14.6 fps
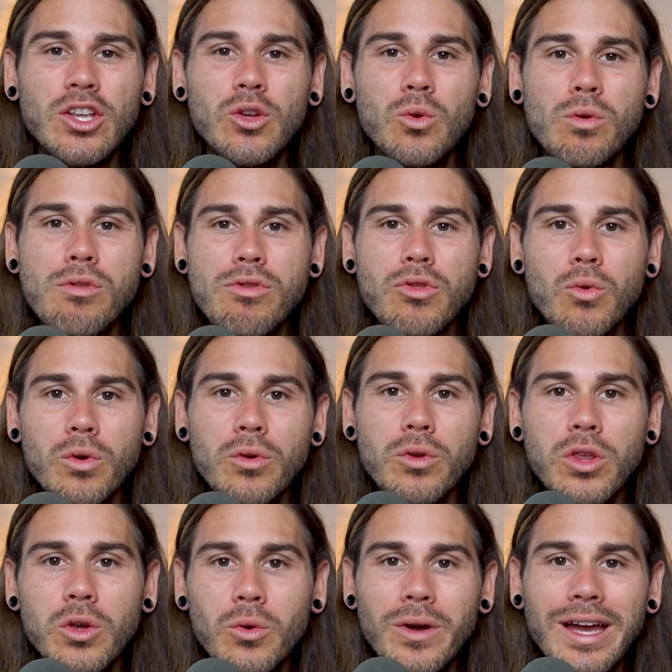you, through
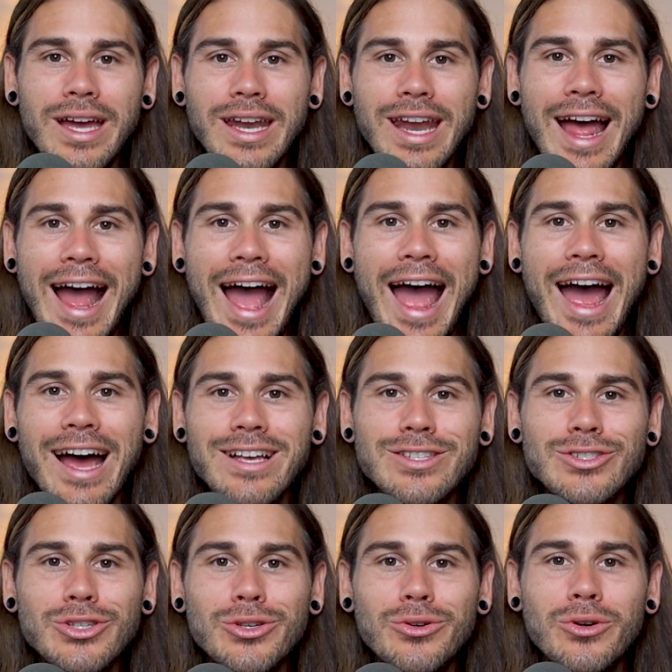you, and
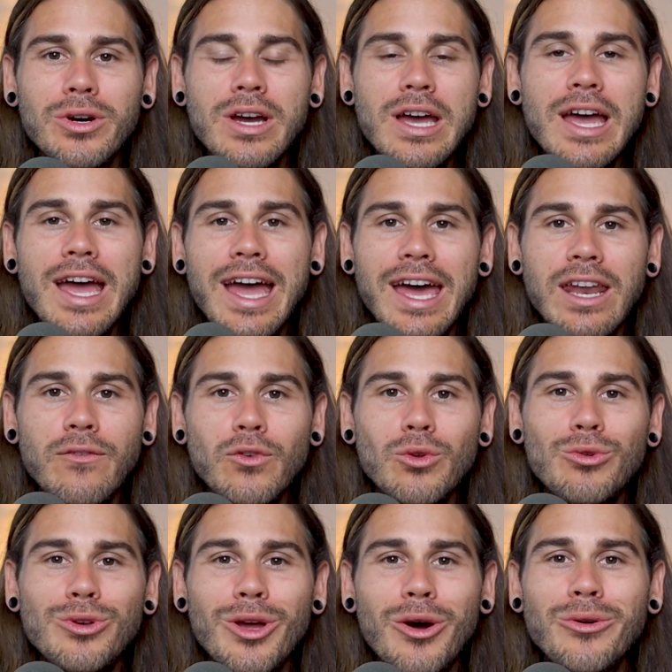as you. And if
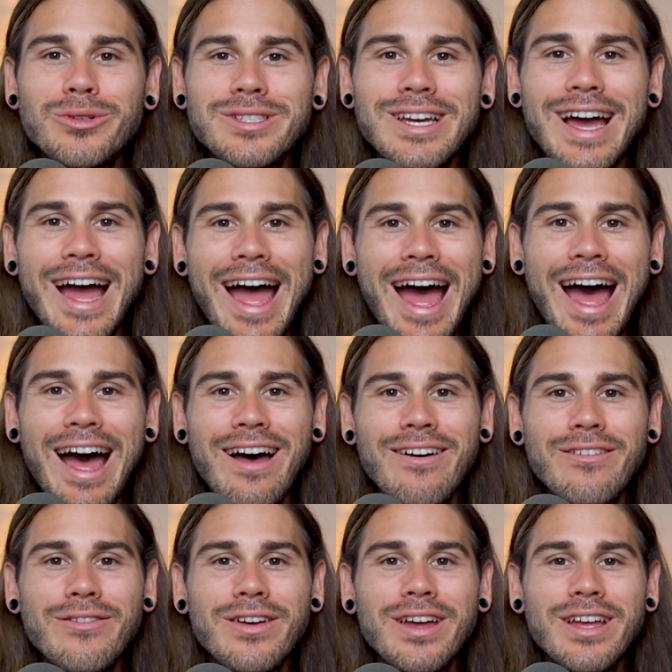you don't
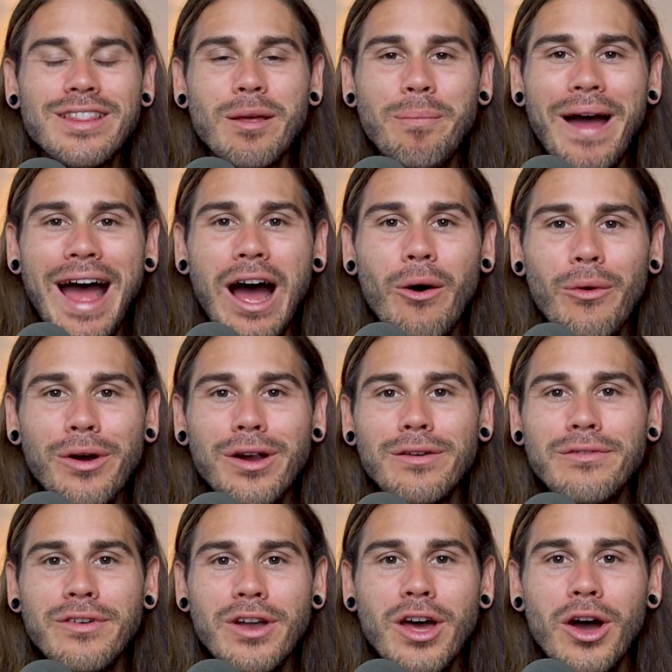have the power
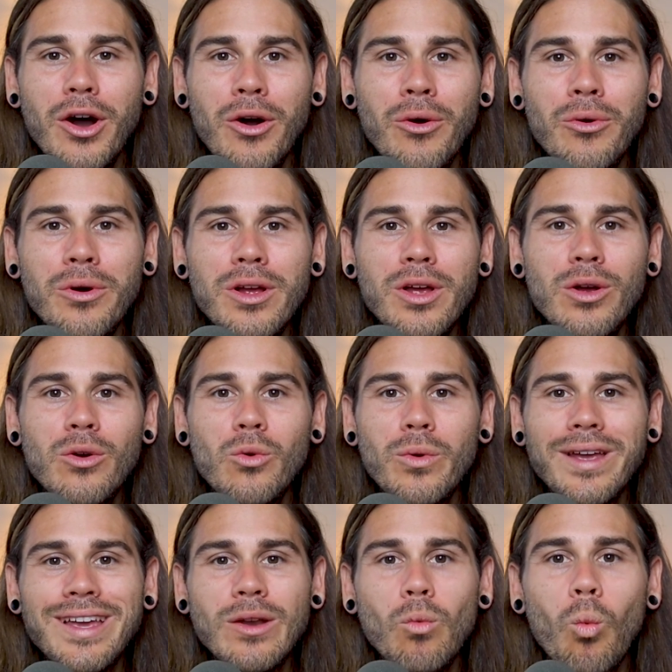of no,
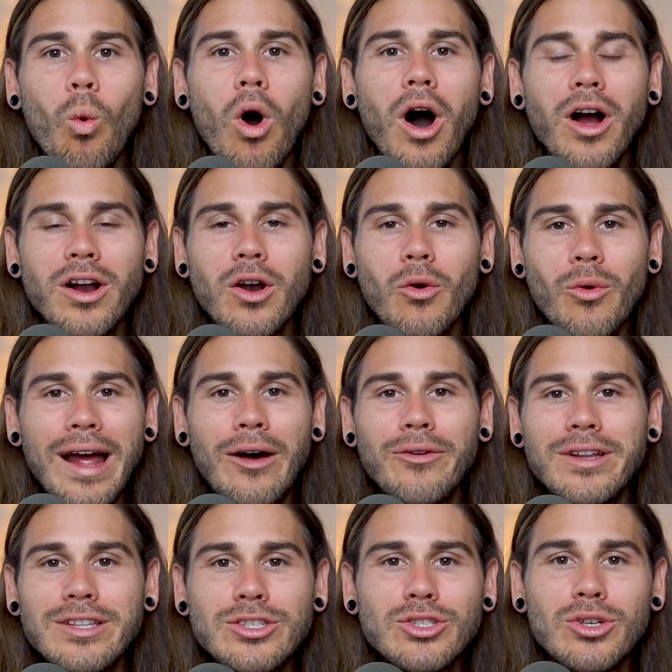we can walk
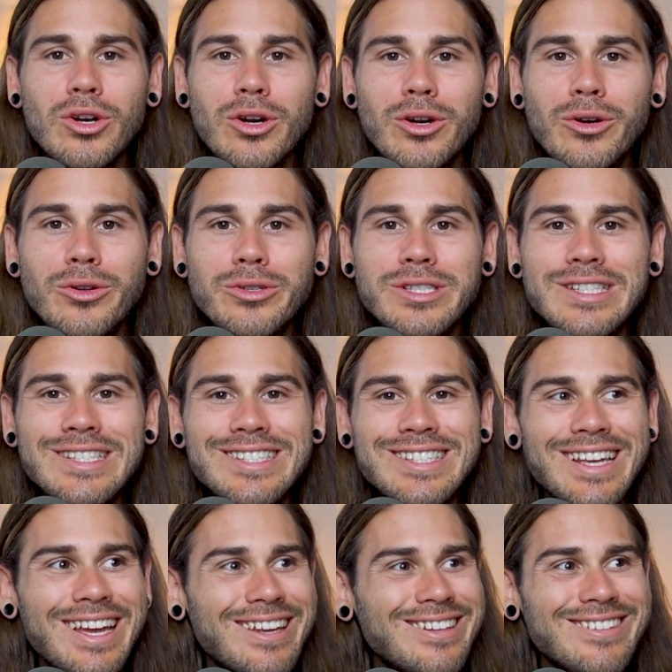around in circles and
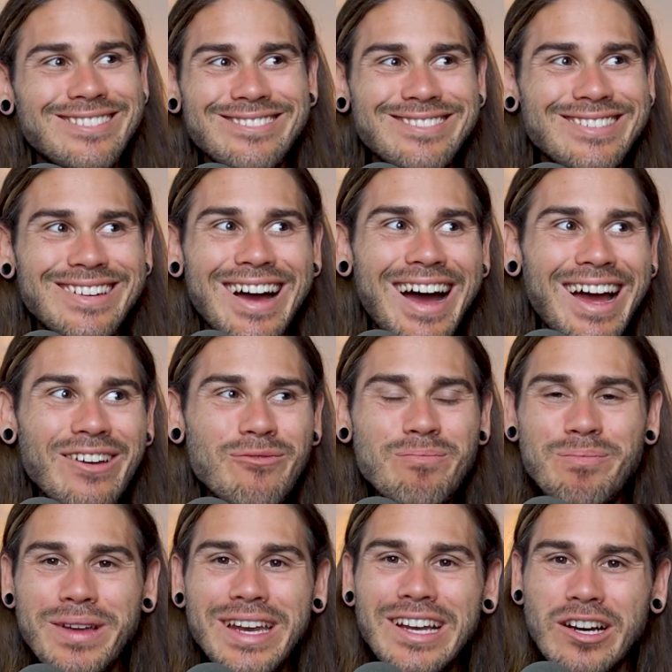say,
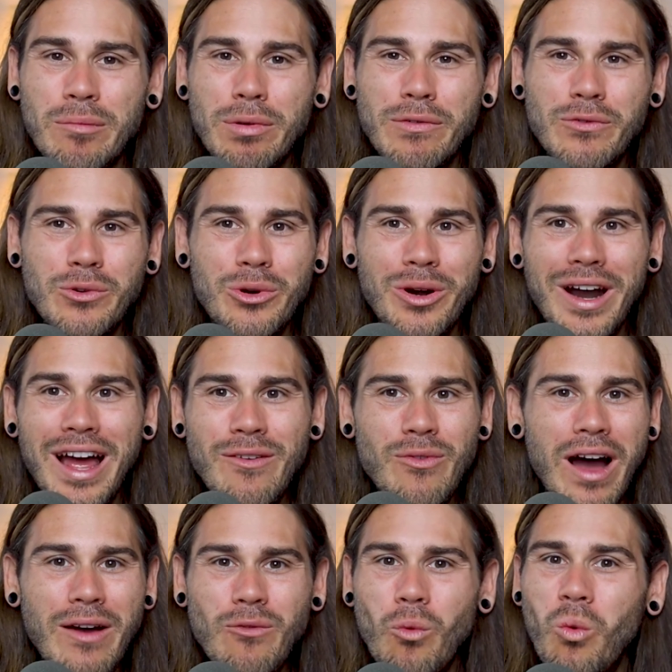I've been here before. I've,
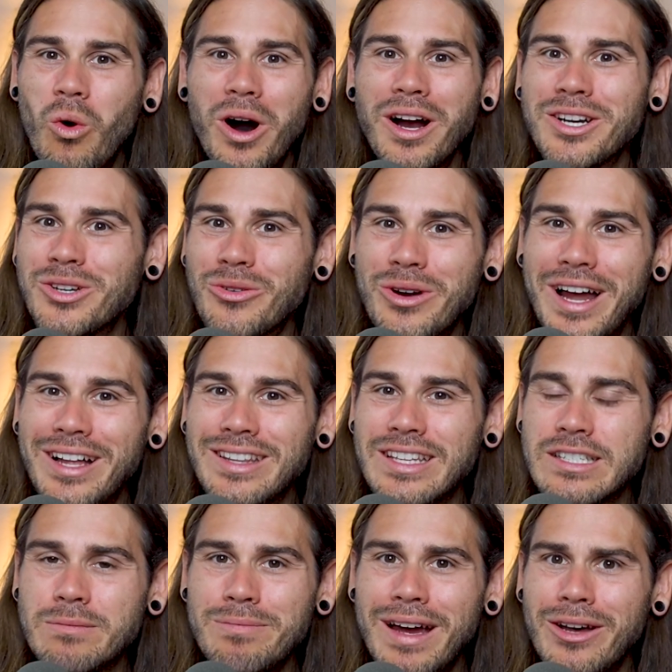I've walked around
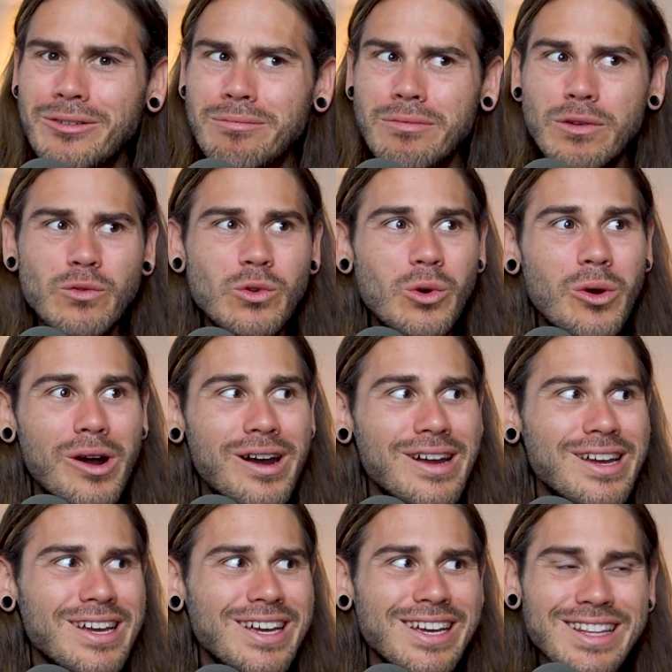this mountain before.
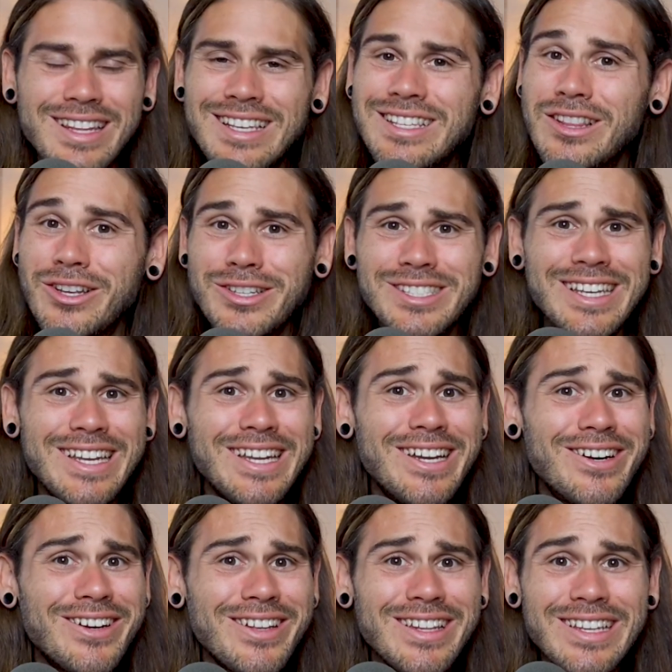This looks
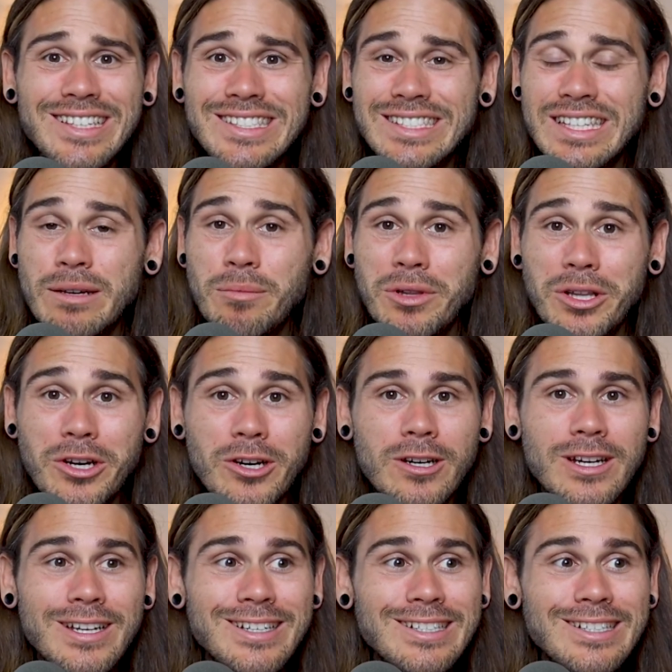eerily similar.